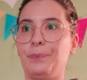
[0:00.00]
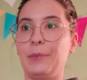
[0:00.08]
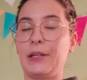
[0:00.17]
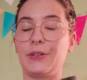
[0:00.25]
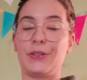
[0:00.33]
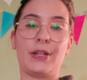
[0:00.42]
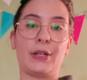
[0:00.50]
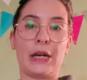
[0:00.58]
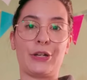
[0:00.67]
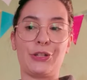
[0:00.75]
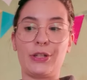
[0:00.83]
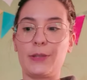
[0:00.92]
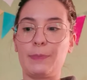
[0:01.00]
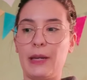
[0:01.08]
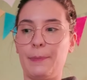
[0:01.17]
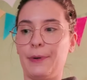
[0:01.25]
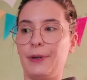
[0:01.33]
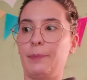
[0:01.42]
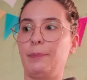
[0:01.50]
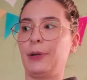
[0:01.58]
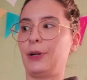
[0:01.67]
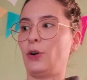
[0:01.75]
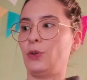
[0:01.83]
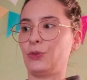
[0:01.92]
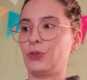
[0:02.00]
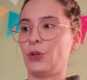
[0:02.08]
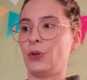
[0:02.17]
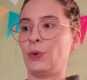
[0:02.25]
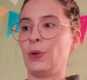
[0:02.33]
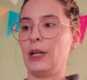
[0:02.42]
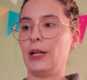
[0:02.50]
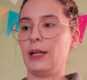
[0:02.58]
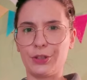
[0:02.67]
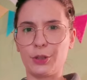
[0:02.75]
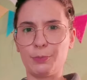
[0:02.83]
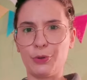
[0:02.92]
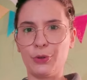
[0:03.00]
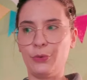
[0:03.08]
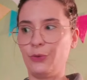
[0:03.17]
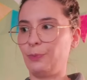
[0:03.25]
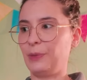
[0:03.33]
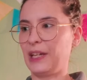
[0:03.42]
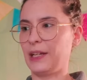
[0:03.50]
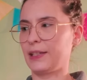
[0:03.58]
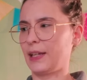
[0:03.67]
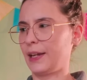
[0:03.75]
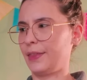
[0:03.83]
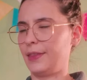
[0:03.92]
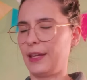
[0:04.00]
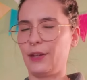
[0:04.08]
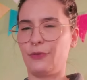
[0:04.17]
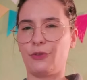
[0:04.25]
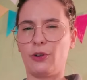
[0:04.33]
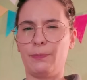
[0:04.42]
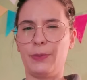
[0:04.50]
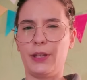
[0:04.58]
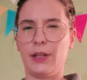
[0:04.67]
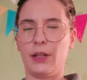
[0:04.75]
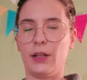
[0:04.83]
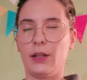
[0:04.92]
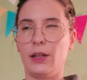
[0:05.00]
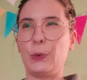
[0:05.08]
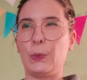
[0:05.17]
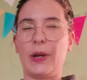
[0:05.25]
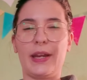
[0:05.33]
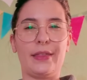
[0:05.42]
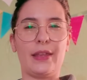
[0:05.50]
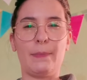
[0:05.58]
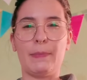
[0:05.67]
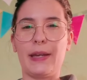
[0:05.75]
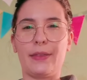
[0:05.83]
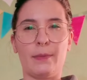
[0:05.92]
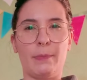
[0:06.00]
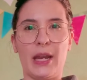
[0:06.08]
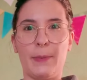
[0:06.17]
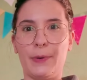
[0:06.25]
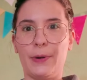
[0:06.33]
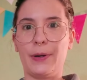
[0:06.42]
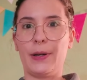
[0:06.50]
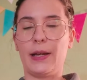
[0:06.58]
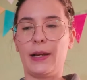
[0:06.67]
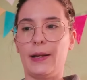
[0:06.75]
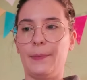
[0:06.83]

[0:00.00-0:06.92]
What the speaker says: because they are just paper but also waterproof, because I think from the way they make the paper,